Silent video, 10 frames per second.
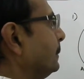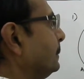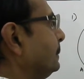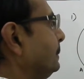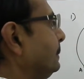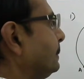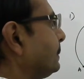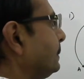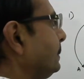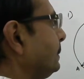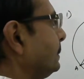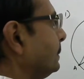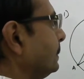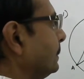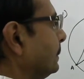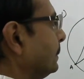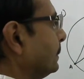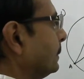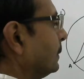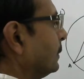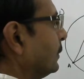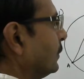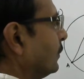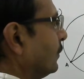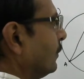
[no speech]